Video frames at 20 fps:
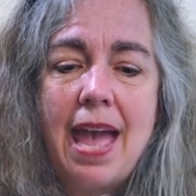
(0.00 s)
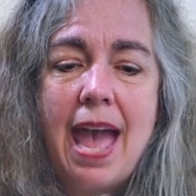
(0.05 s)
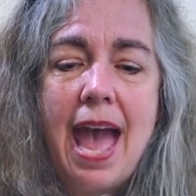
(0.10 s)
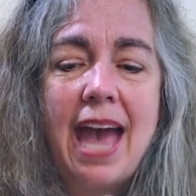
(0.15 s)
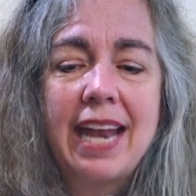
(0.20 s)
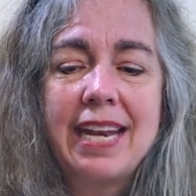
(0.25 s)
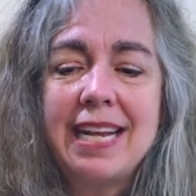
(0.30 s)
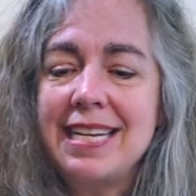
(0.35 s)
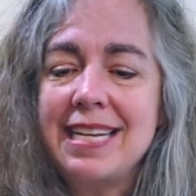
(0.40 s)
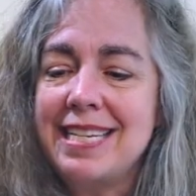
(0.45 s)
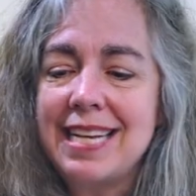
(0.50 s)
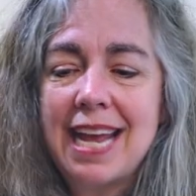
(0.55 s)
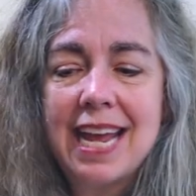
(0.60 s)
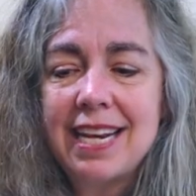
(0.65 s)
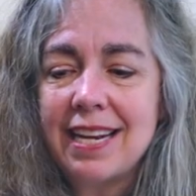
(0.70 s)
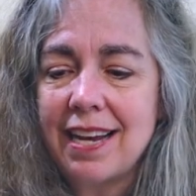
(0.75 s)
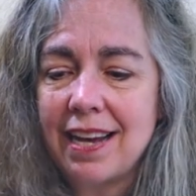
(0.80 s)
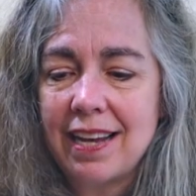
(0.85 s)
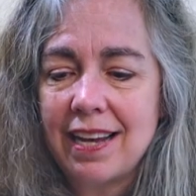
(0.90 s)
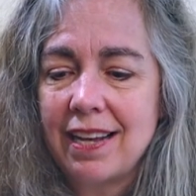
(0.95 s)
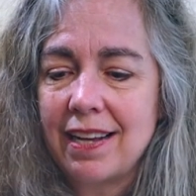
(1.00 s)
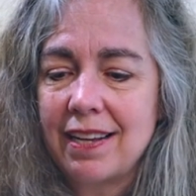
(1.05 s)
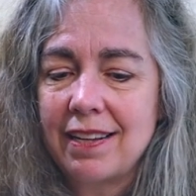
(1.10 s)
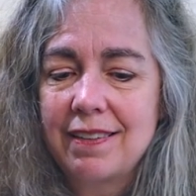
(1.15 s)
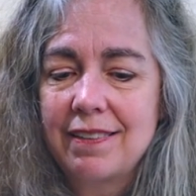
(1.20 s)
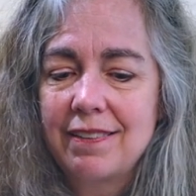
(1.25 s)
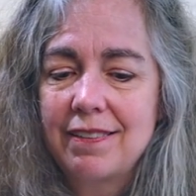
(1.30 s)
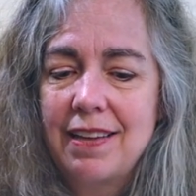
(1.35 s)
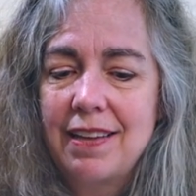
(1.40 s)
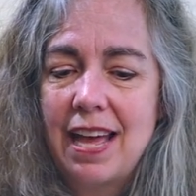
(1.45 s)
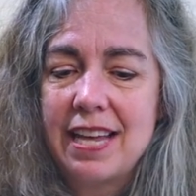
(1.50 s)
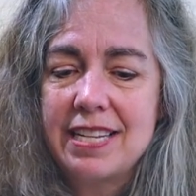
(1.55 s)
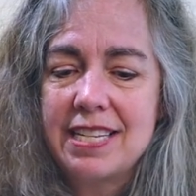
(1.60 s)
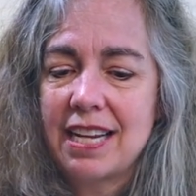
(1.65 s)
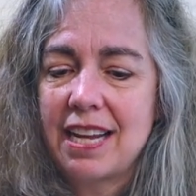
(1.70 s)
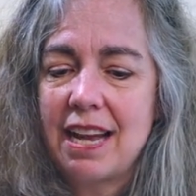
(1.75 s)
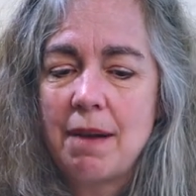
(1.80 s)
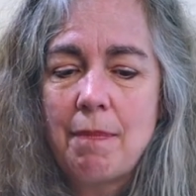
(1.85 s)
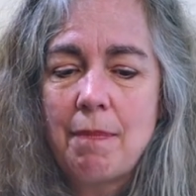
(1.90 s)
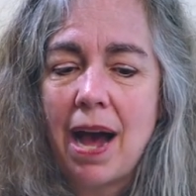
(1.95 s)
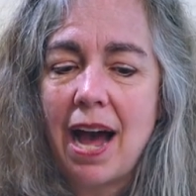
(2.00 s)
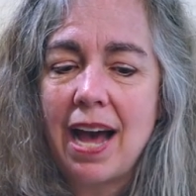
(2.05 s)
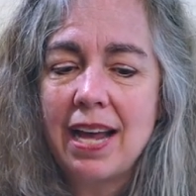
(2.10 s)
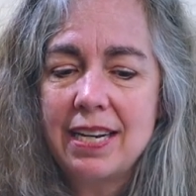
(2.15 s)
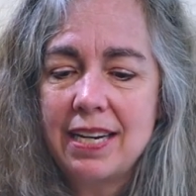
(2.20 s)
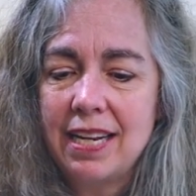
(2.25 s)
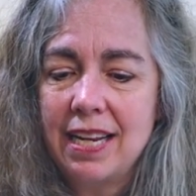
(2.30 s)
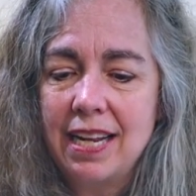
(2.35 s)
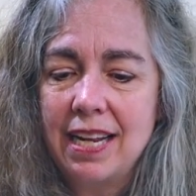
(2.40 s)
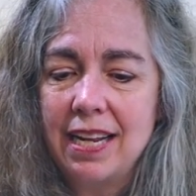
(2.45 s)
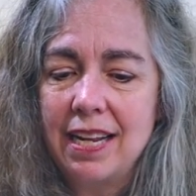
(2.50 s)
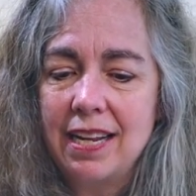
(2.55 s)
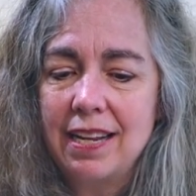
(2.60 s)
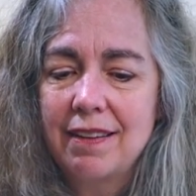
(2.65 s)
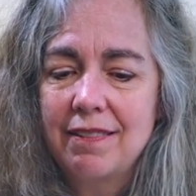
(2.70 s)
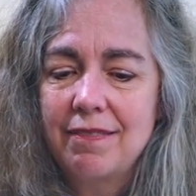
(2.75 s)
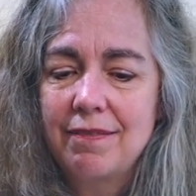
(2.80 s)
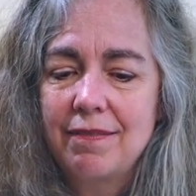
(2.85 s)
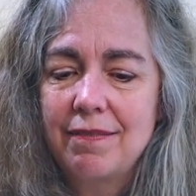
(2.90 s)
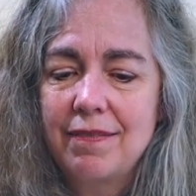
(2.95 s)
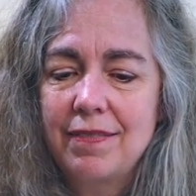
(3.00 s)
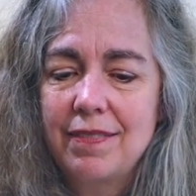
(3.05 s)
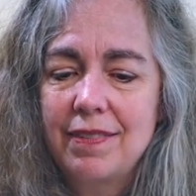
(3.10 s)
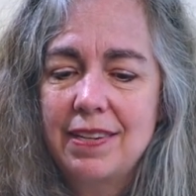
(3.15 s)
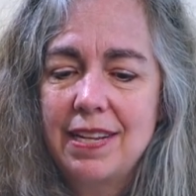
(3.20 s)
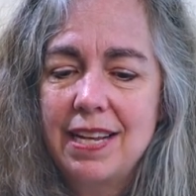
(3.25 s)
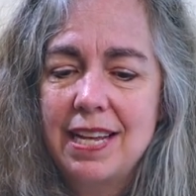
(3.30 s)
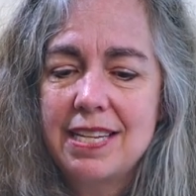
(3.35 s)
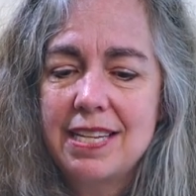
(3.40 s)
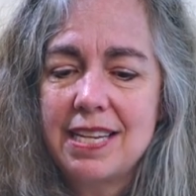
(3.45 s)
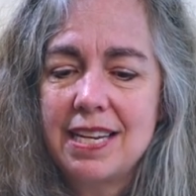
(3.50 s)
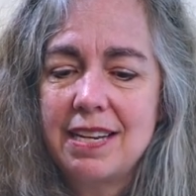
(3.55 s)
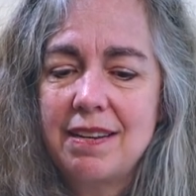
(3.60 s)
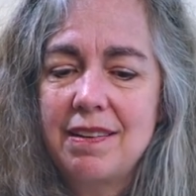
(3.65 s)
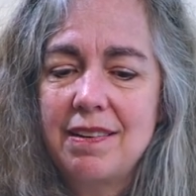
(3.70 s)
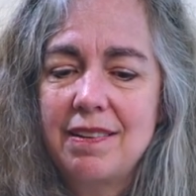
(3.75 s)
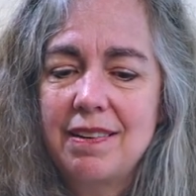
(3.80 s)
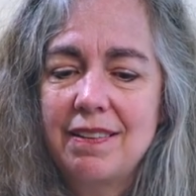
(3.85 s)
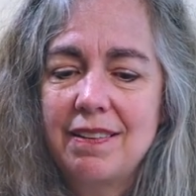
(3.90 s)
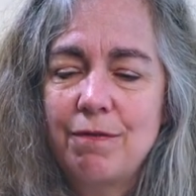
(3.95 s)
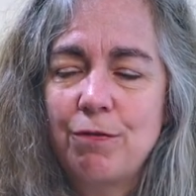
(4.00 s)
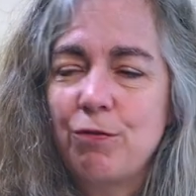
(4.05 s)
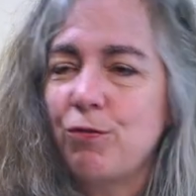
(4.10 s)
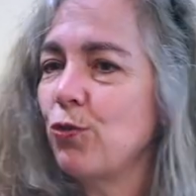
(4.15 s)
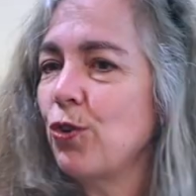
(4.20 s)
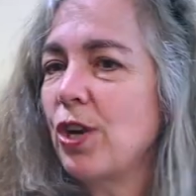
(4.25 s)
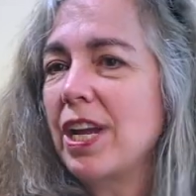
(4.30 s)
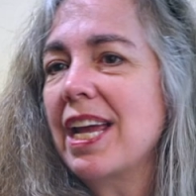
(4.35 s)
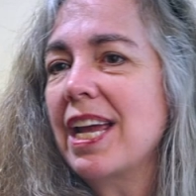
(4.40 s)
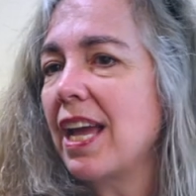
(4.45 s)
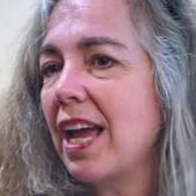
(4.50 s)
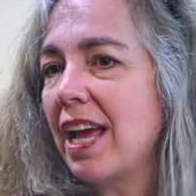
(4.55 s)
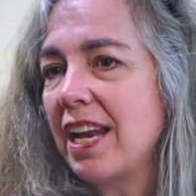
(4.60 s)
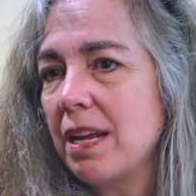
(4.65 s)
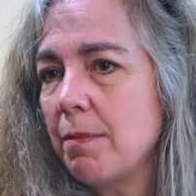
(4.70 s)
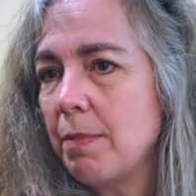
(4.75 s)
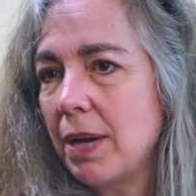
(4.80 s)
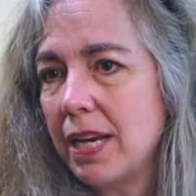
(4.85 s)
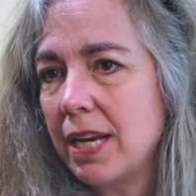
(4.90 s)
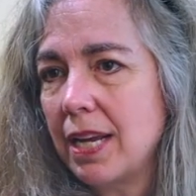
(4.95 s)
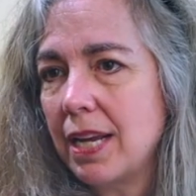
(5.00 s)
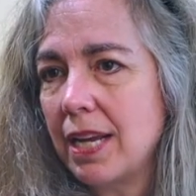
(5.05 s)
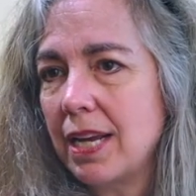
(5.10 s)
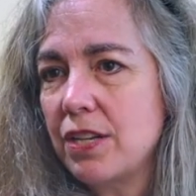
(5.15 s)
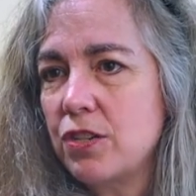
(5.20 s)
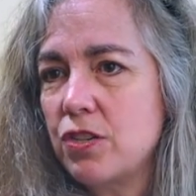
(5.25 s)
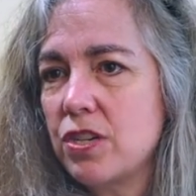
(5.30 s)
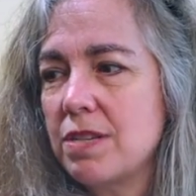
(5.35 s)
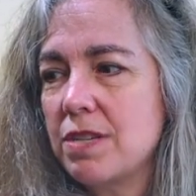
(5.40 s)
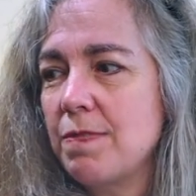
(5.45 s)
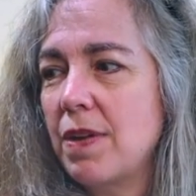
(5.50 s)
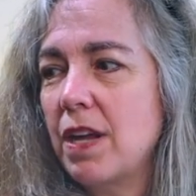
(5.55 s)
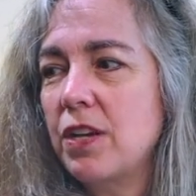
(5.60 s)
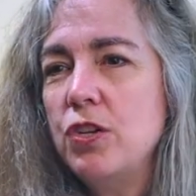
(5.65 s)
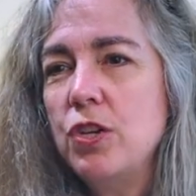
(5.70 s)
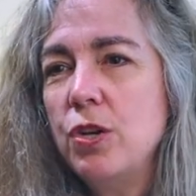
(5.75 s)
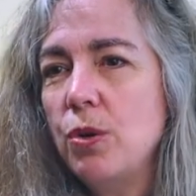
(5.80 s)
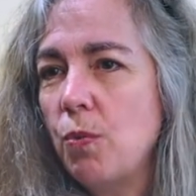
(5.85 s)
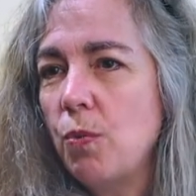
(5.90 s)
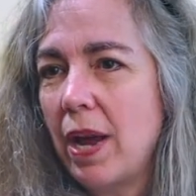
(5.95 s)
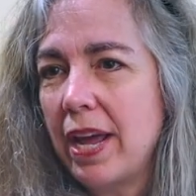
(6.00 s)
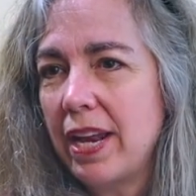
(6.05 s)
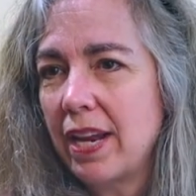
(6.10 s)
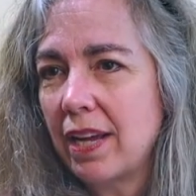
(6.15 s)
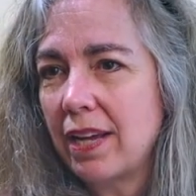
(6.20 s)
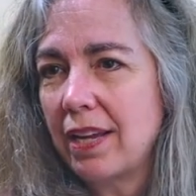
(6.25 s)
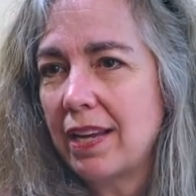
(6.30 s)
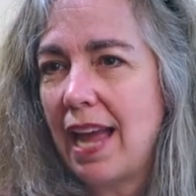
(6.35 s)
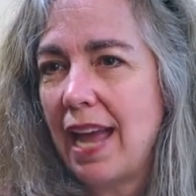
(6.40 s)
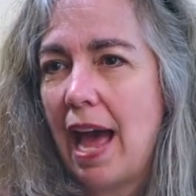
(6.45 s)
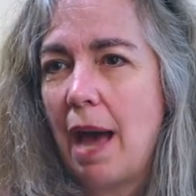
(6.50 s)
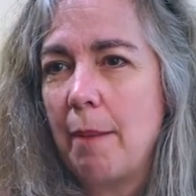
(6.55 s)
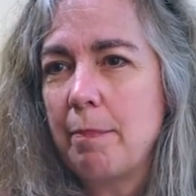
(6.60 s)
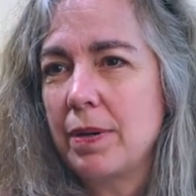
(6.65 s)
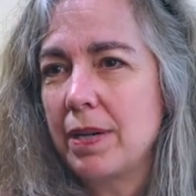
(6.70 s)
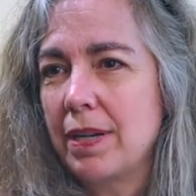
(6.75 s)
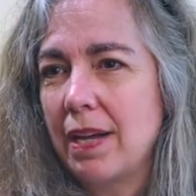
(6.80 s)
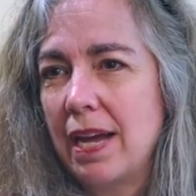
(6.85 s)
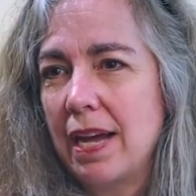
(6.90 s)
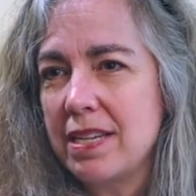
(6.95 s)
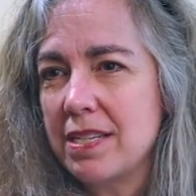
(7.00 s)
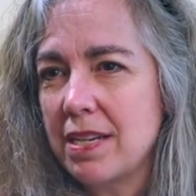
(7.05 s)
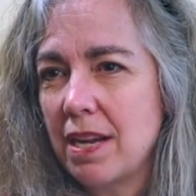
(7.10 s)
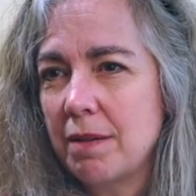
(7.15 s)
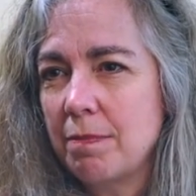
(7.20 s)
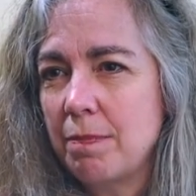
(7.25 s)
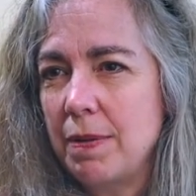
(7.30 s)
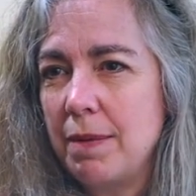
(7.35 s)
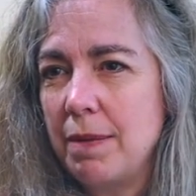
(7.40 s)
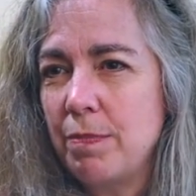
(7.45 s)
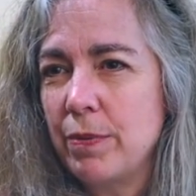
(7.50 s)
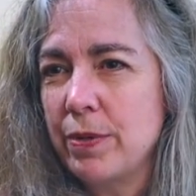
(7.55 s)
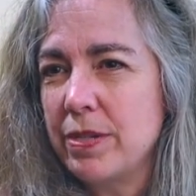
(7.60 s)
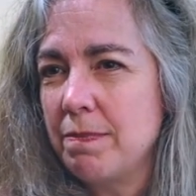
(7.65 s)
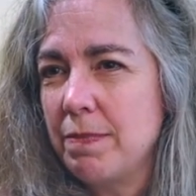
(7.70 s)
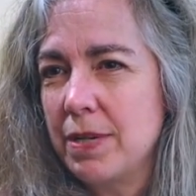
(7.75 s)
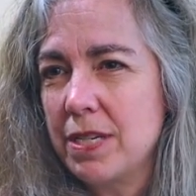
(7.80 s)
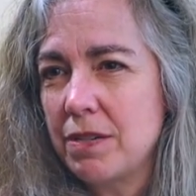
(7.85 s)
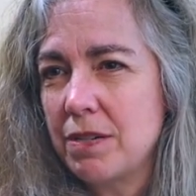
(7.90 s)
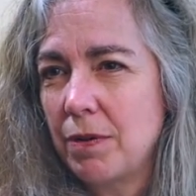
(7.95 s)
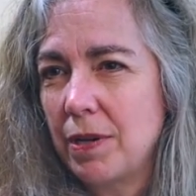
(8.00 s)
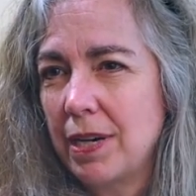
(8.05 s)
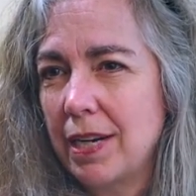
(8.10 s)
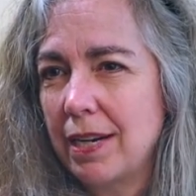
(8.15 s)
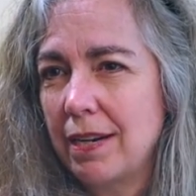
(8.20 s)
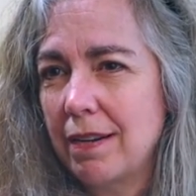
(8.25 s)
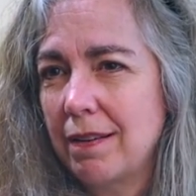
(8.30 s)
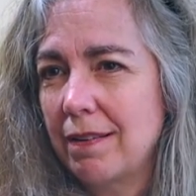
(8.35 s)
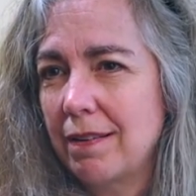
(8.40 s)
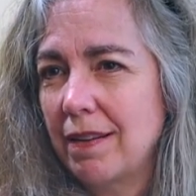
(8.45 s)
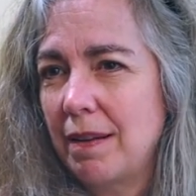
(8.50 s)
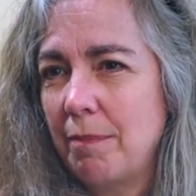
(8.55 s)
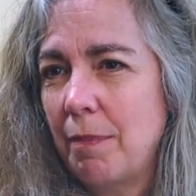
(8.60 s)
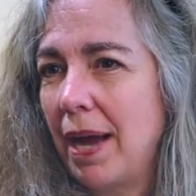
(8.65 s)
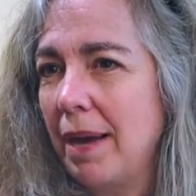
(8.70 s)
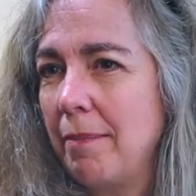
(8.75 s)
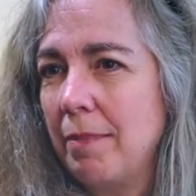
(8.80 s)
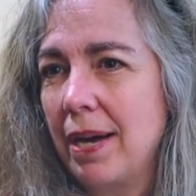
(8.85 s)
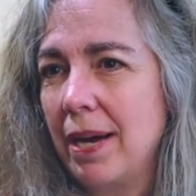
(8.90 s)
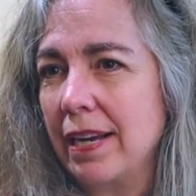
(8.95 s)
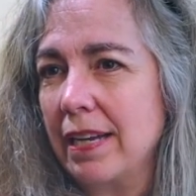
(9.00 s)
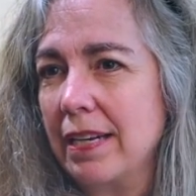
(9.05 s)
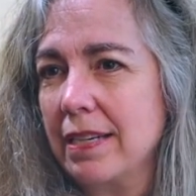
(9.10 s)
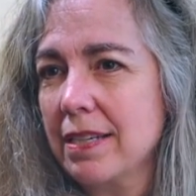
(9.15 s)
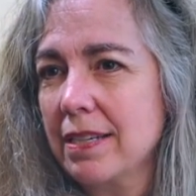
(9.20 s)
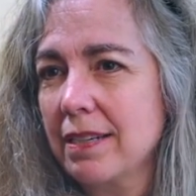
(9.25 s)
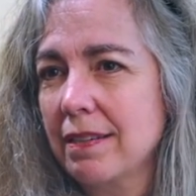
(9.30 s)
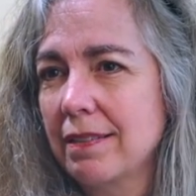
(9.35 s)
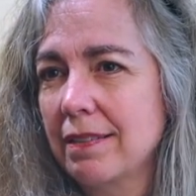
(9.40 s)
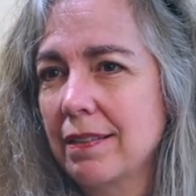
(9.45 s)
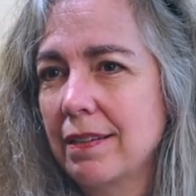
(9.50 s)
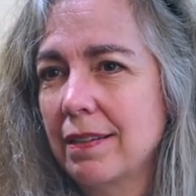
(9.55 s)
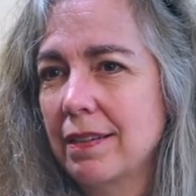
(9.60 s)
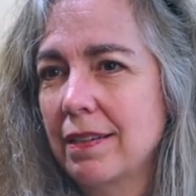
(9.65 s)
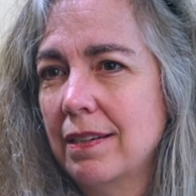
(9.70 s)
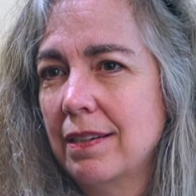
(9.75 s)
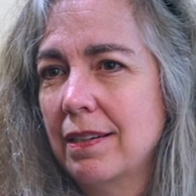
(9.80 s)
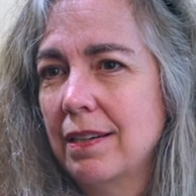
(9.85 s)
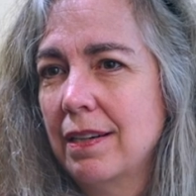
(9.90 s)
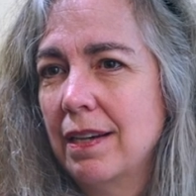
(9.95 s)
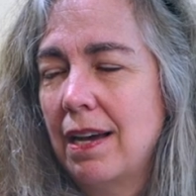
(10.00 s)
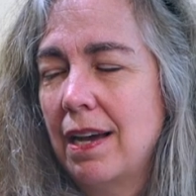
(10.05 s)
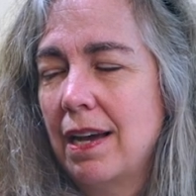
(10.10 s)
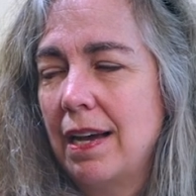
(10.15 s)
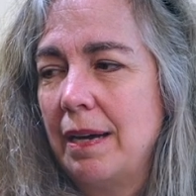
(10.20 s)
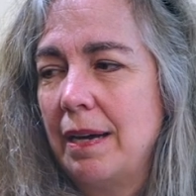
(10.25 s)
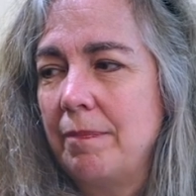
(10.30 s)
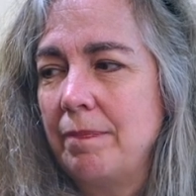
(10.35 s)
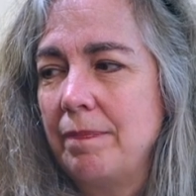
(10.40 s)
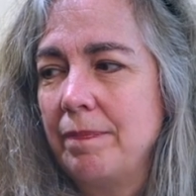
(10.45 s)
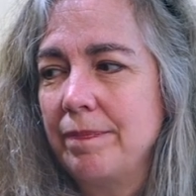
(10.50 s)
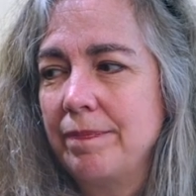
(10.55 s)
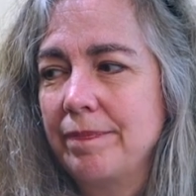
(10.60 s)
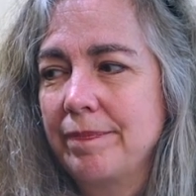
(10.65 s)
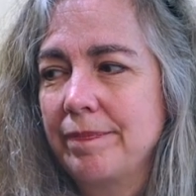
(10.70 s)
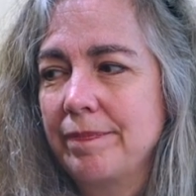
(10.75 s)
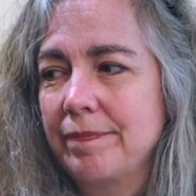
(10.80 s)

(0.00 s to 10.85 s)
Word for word: adding data as a commodity isn't freeing anybody. It's just a new way to capitalize on people's misery, in my mind. Um,